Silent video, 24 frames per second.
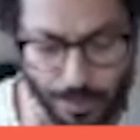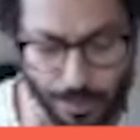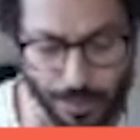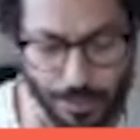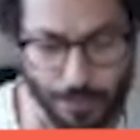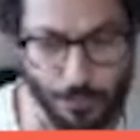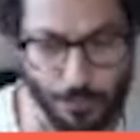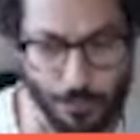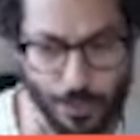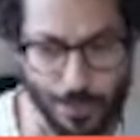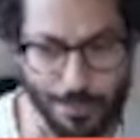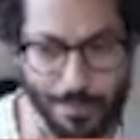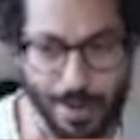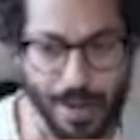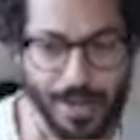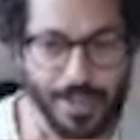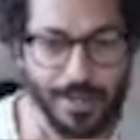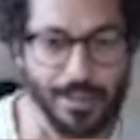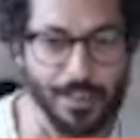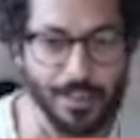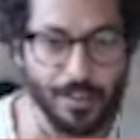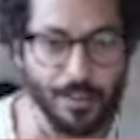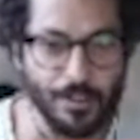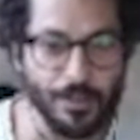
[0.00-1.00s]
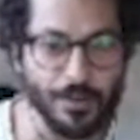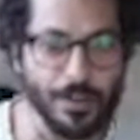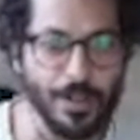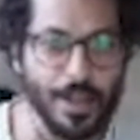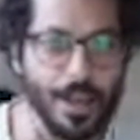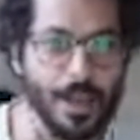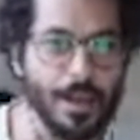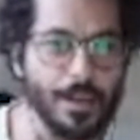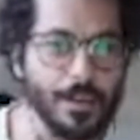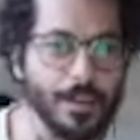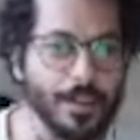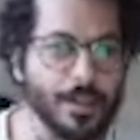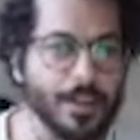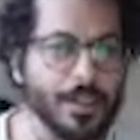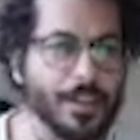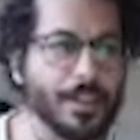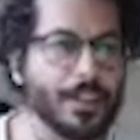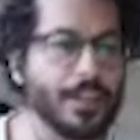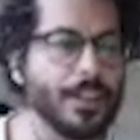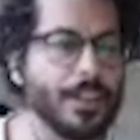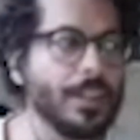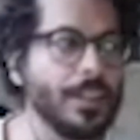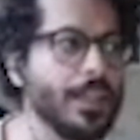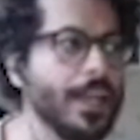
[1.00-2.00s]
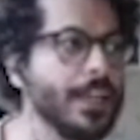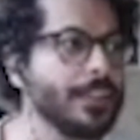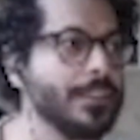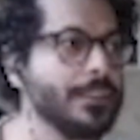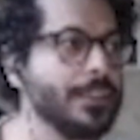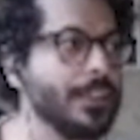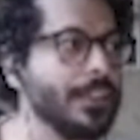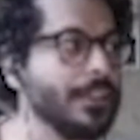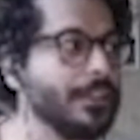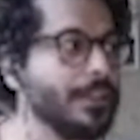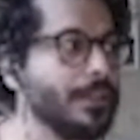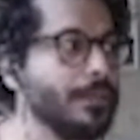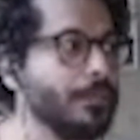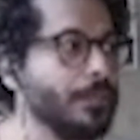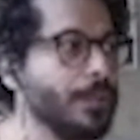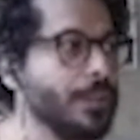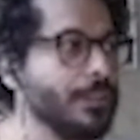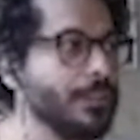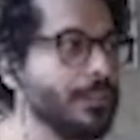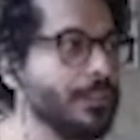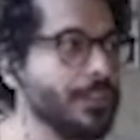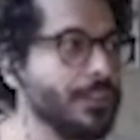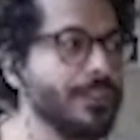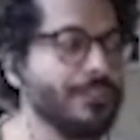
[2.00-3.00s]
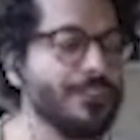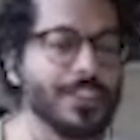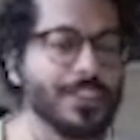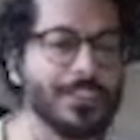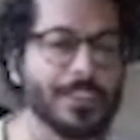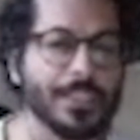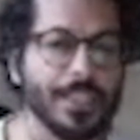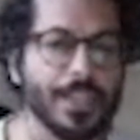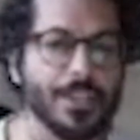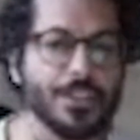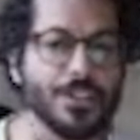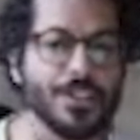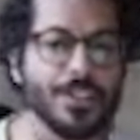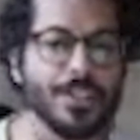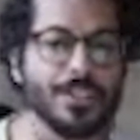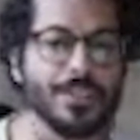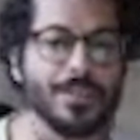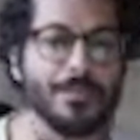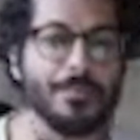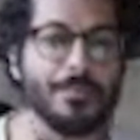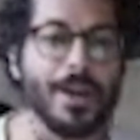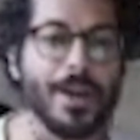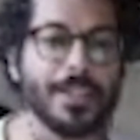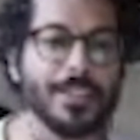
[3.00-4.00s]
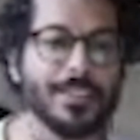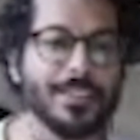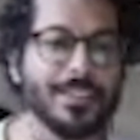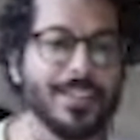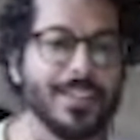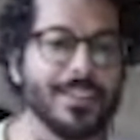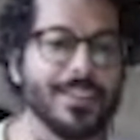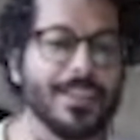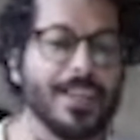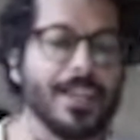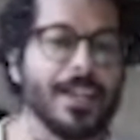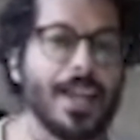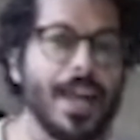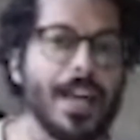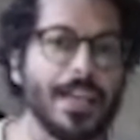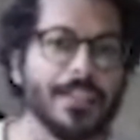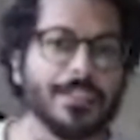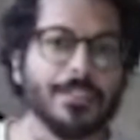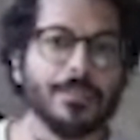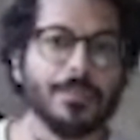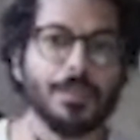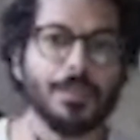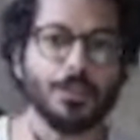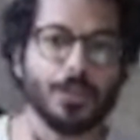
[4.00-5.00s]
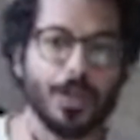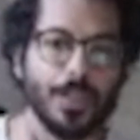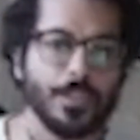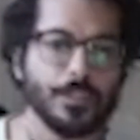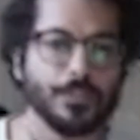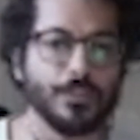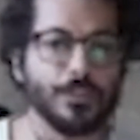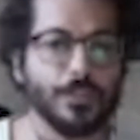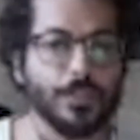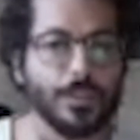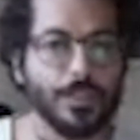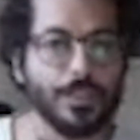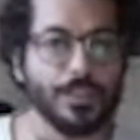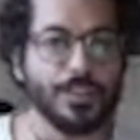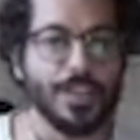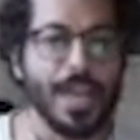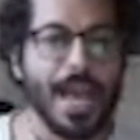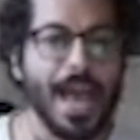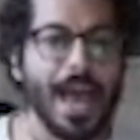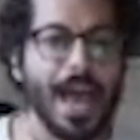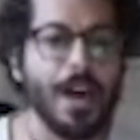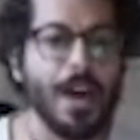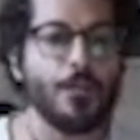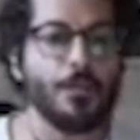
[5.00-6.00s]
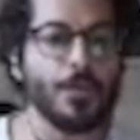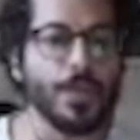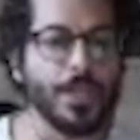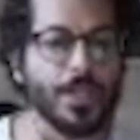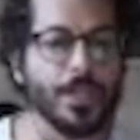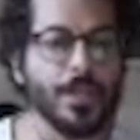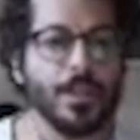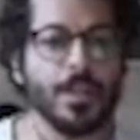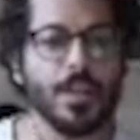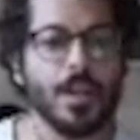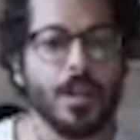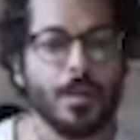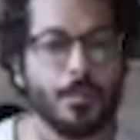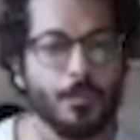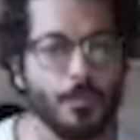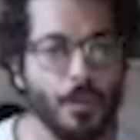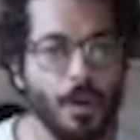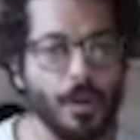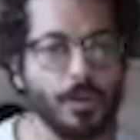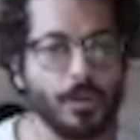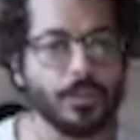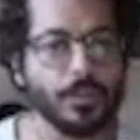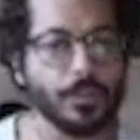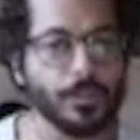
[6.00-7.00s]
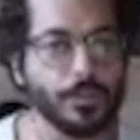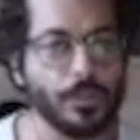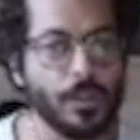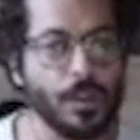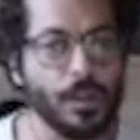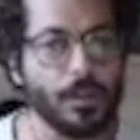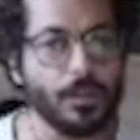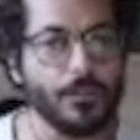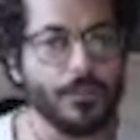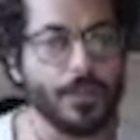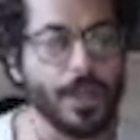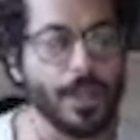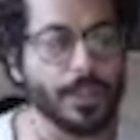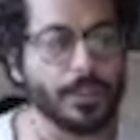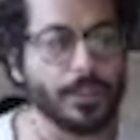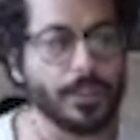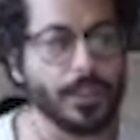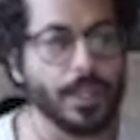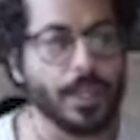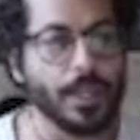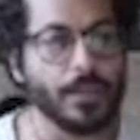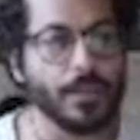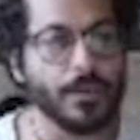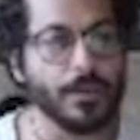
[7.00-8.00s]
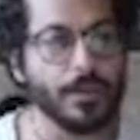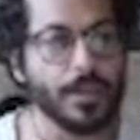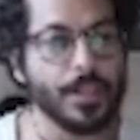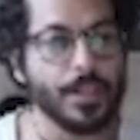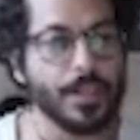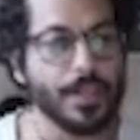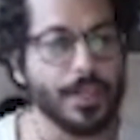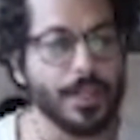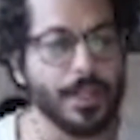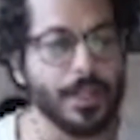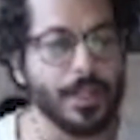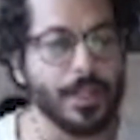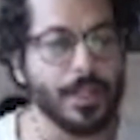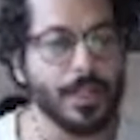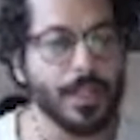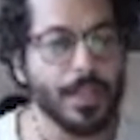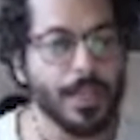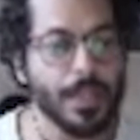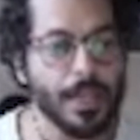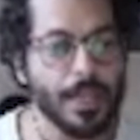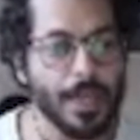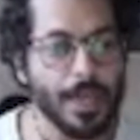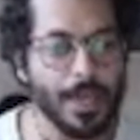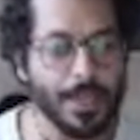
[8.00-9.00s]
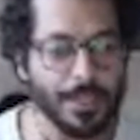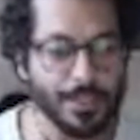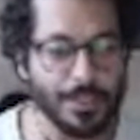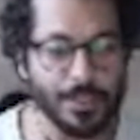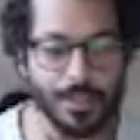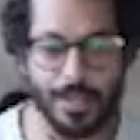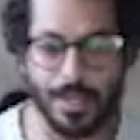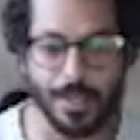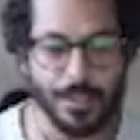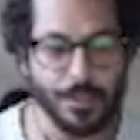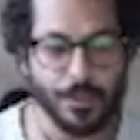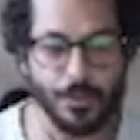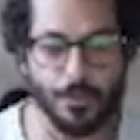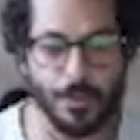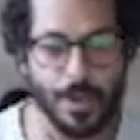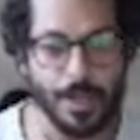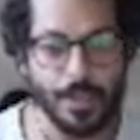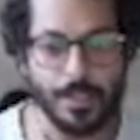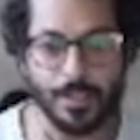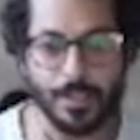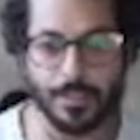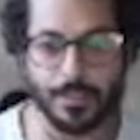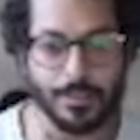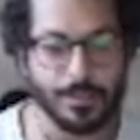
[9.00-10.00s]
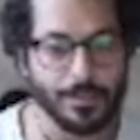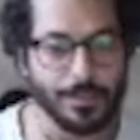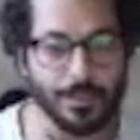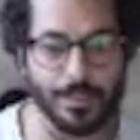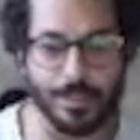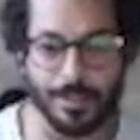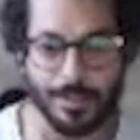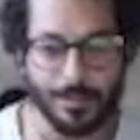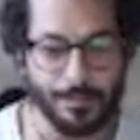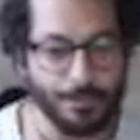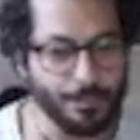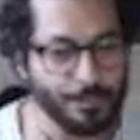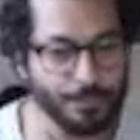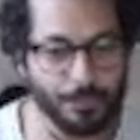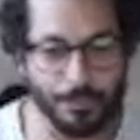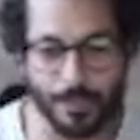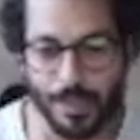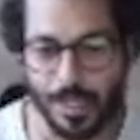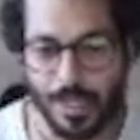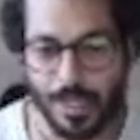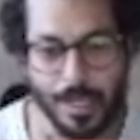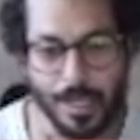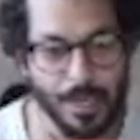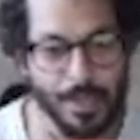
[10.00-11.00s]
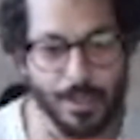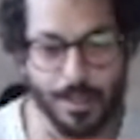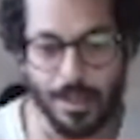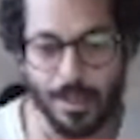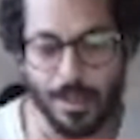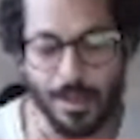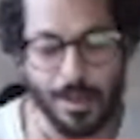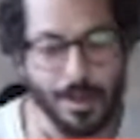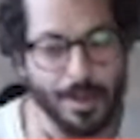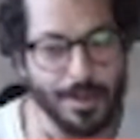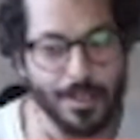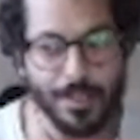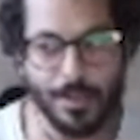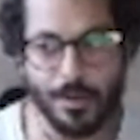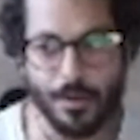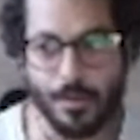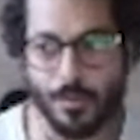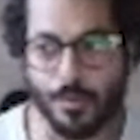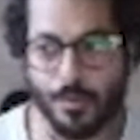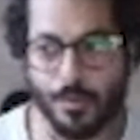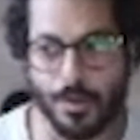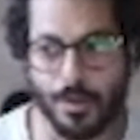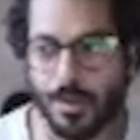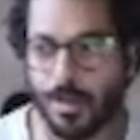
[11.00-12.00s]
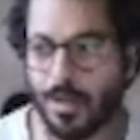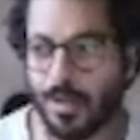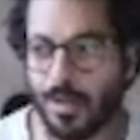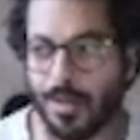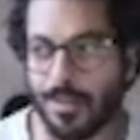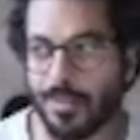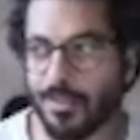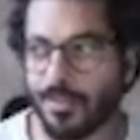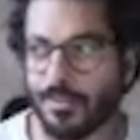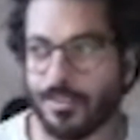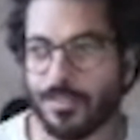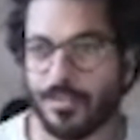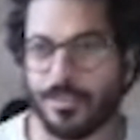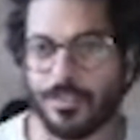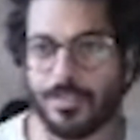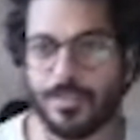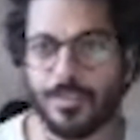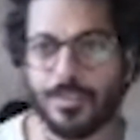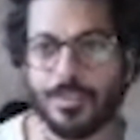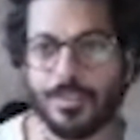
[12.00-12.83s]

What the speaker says: we might learn how to collect data, but investigation is a mindset that has to be transferred into how we process all of that together. And you're right. It's you know, there's